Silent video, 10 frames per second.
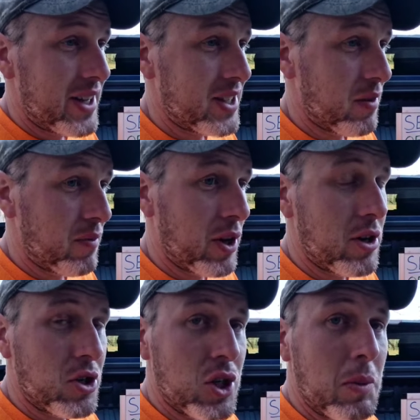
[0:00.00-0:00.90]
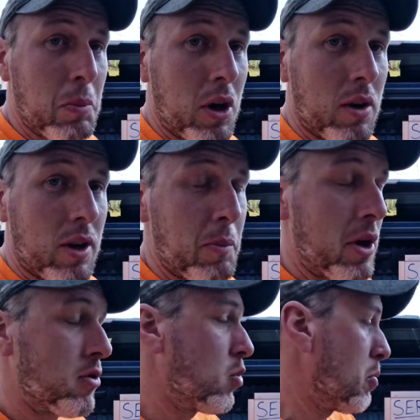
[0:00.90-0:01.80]
That's a very cheap part
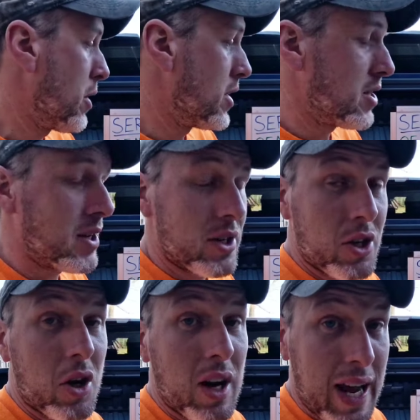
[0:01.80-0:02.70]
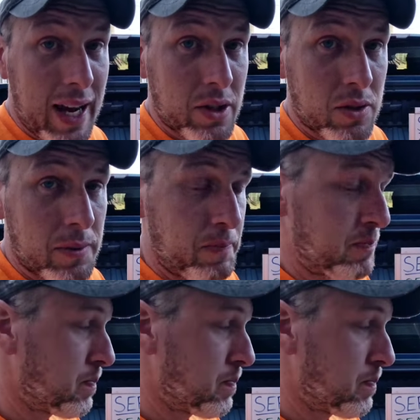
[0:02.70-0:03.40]
compared to replacing an entire axle.